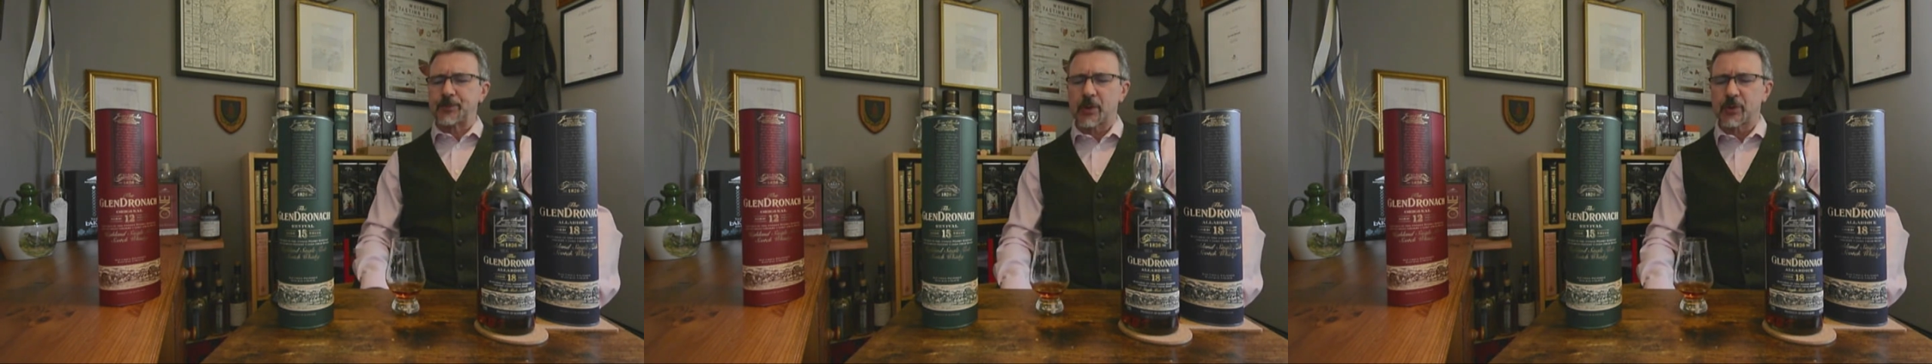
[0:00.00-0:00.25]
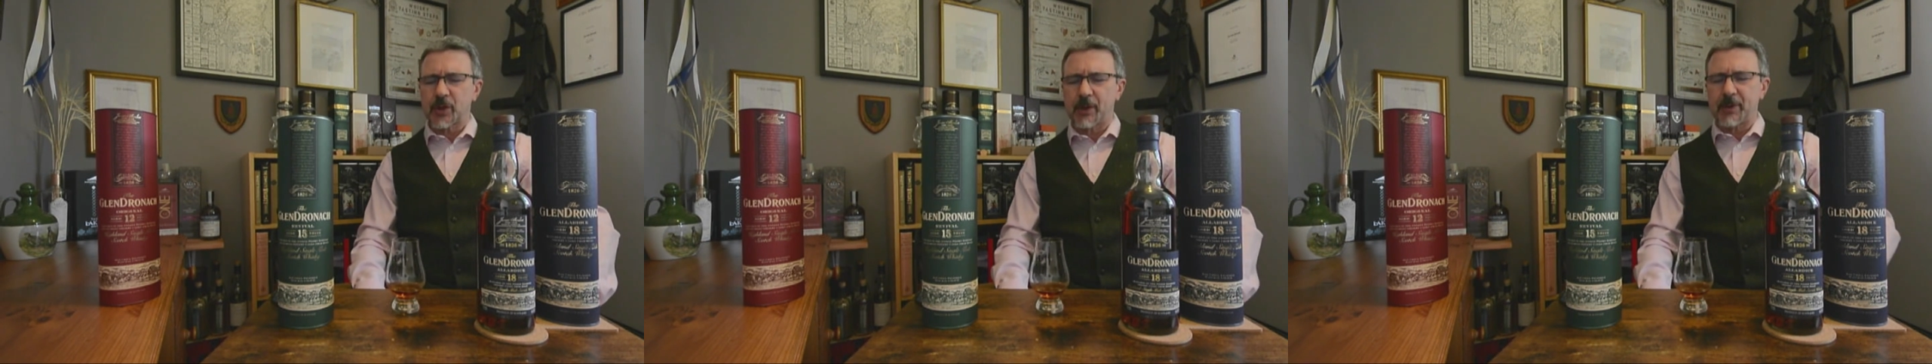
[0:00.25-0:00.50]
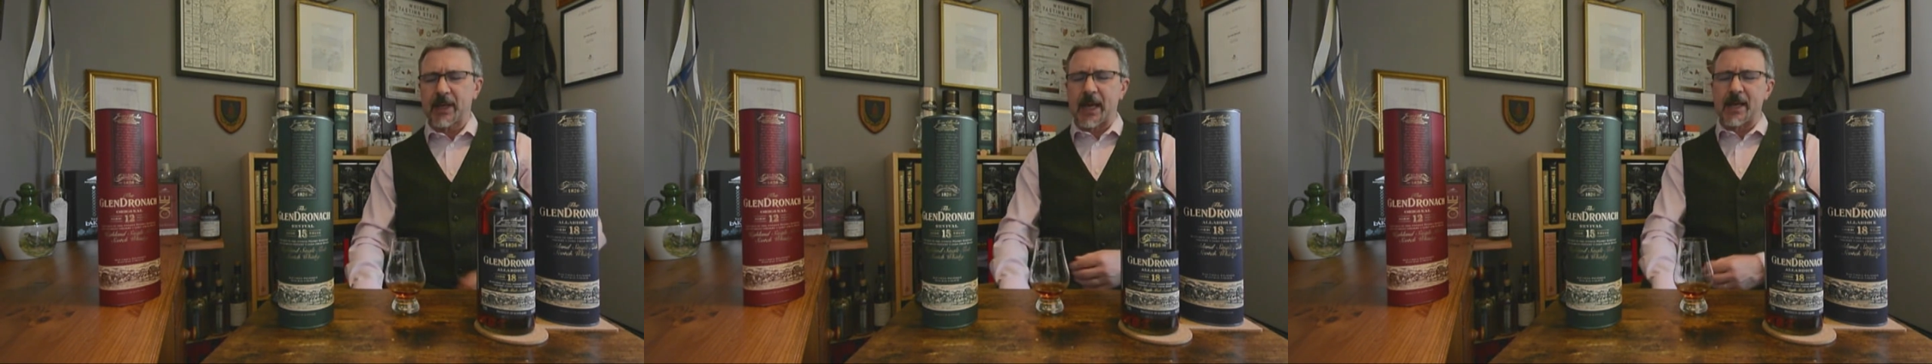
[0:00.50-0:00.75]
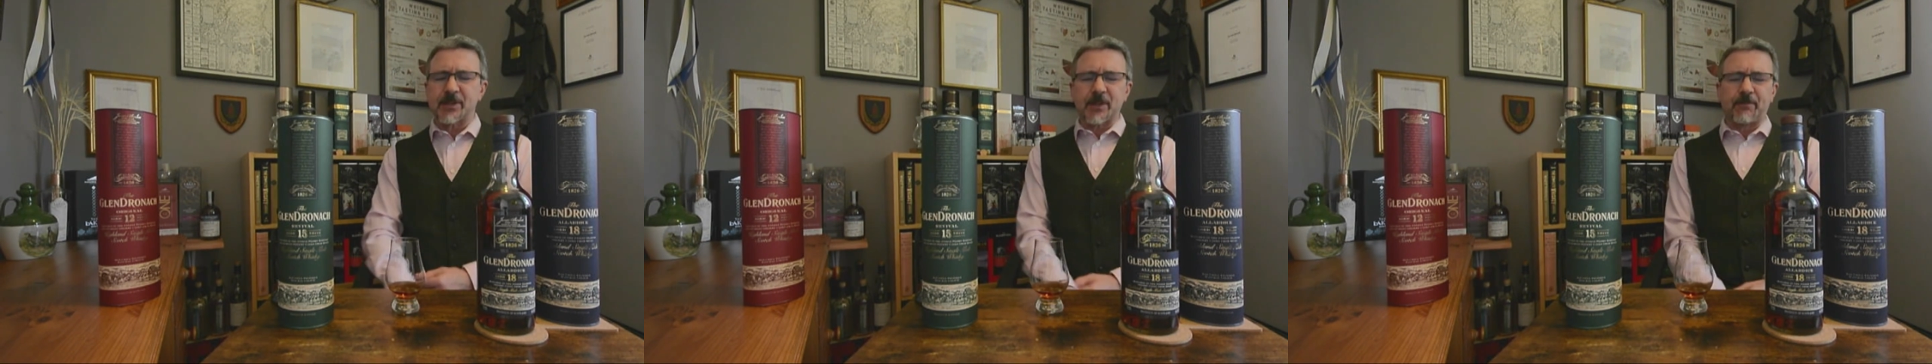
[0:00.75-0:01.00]
sherry
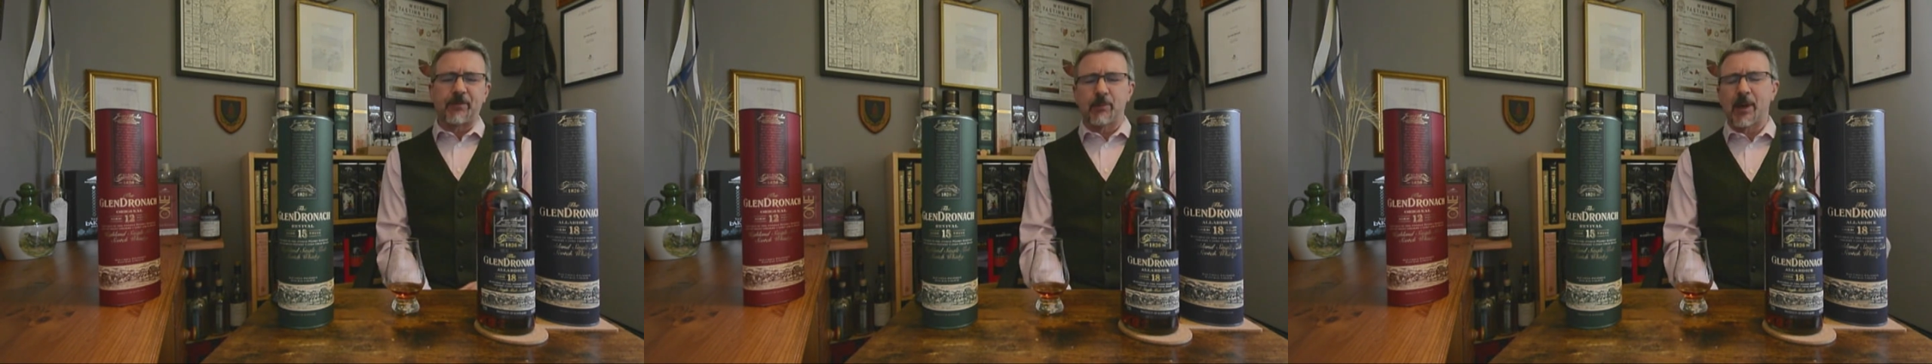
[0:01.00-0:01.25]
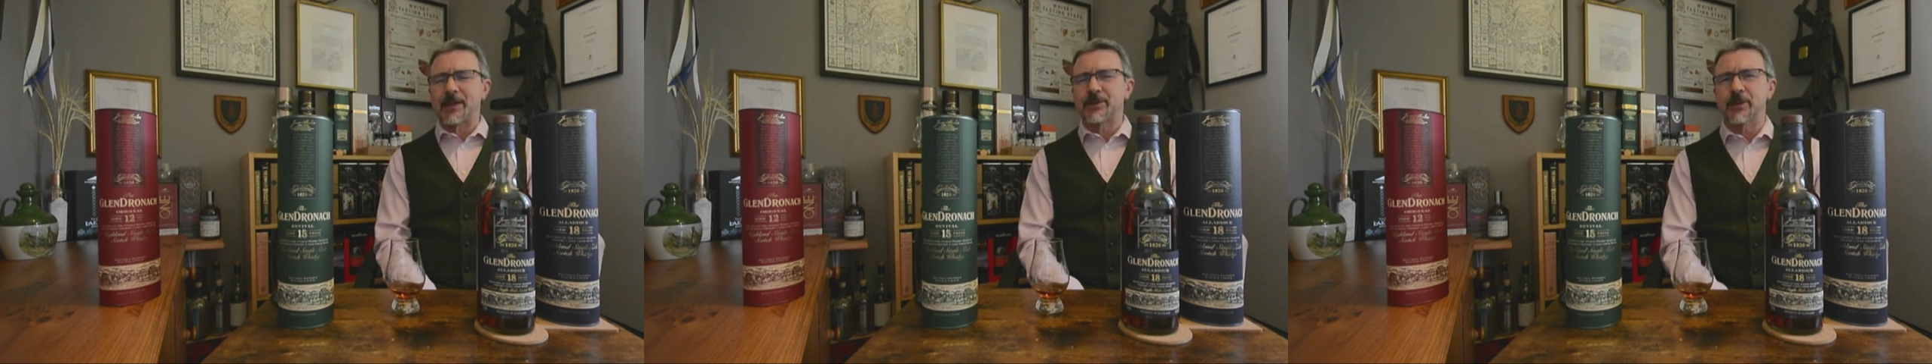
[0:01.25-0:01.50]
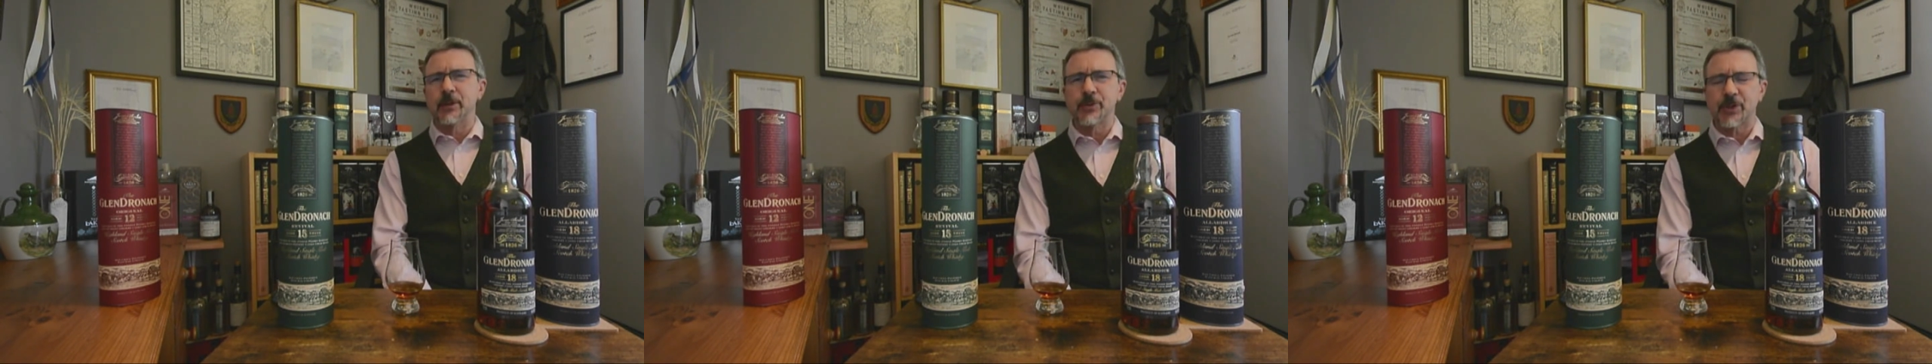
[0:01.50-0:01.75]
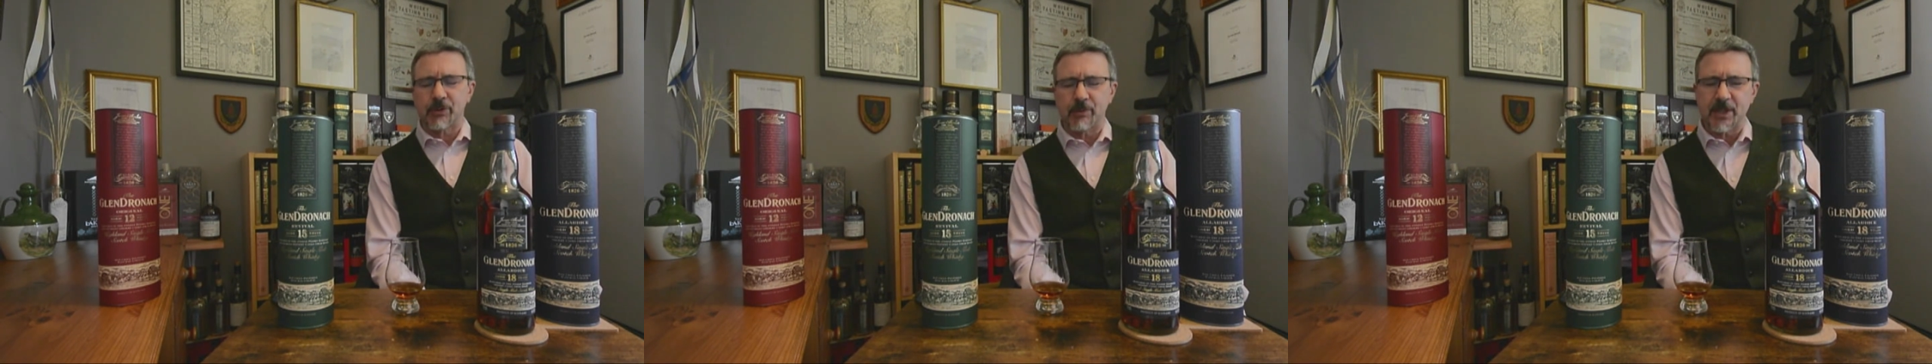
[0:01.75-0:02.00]
cask from
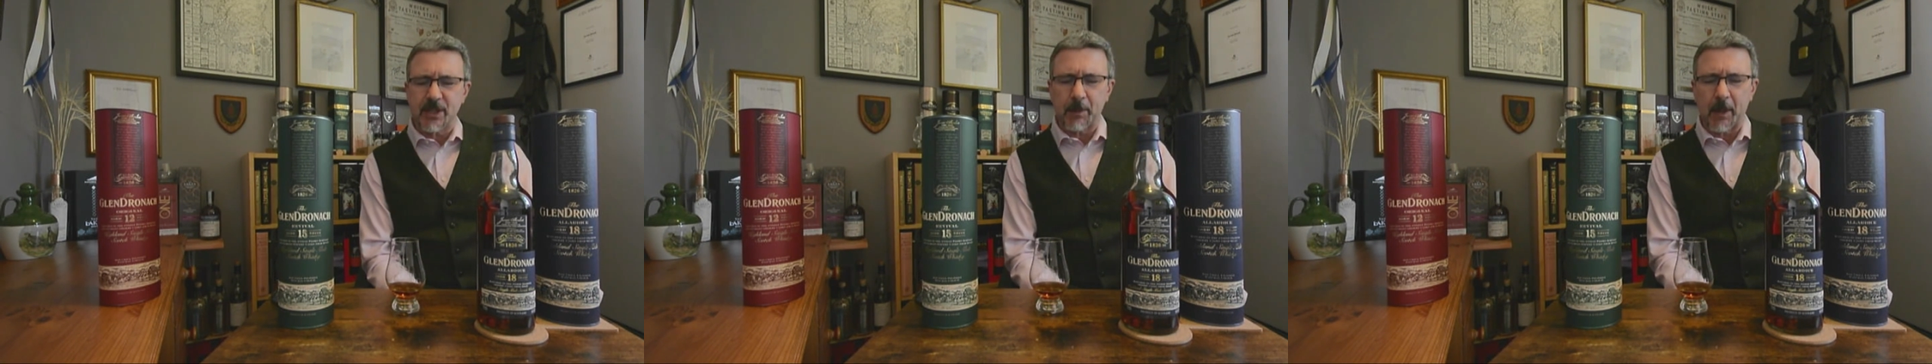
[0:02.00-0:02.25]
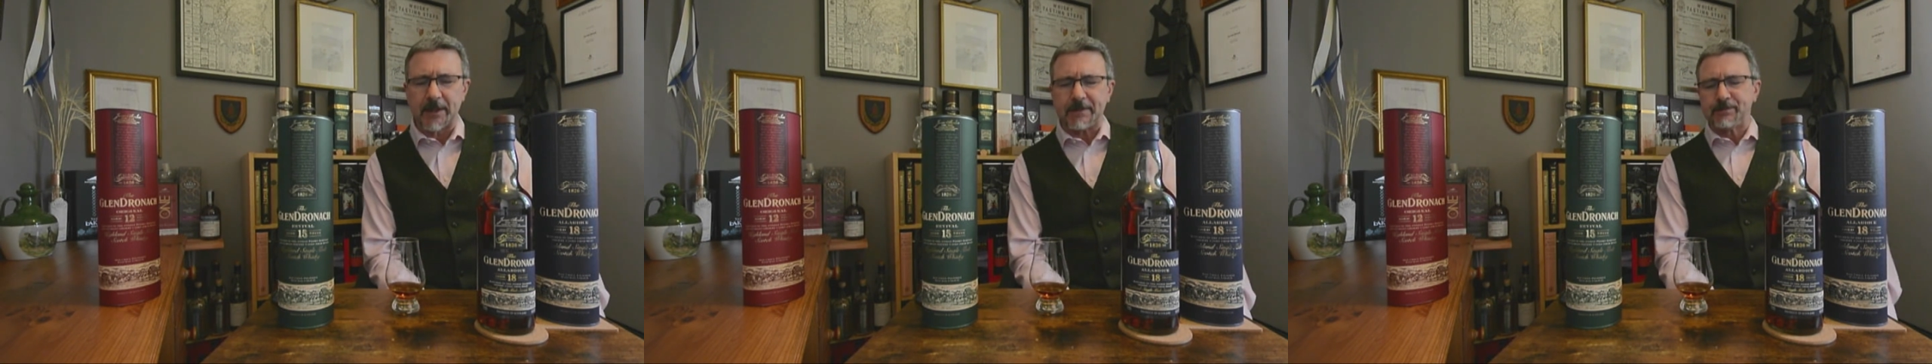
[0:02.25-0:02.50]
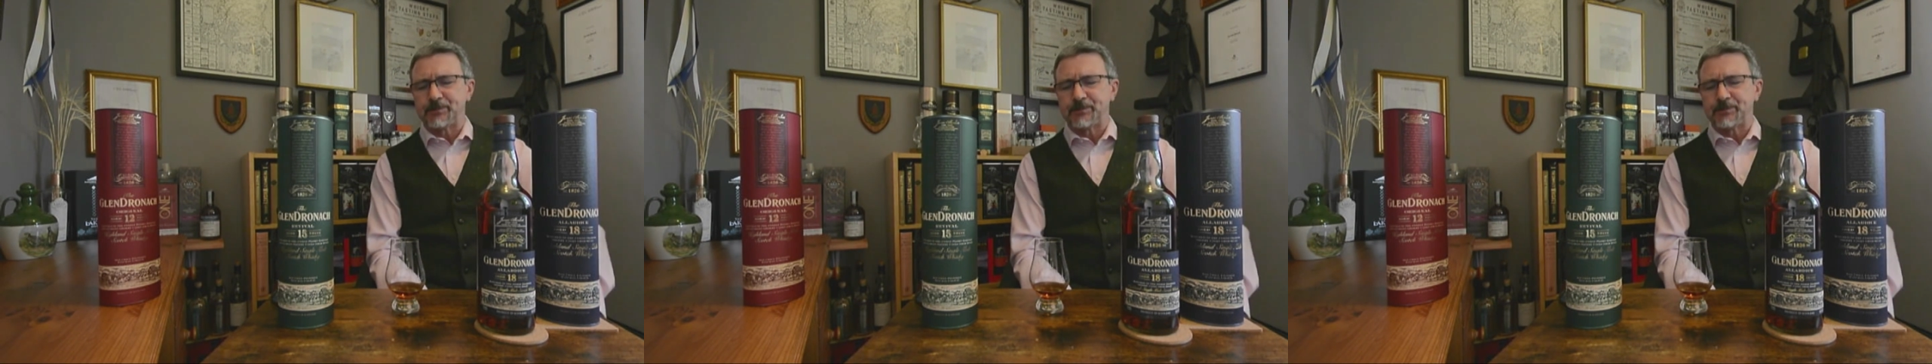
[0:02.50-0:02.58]
Andalusia in Spain.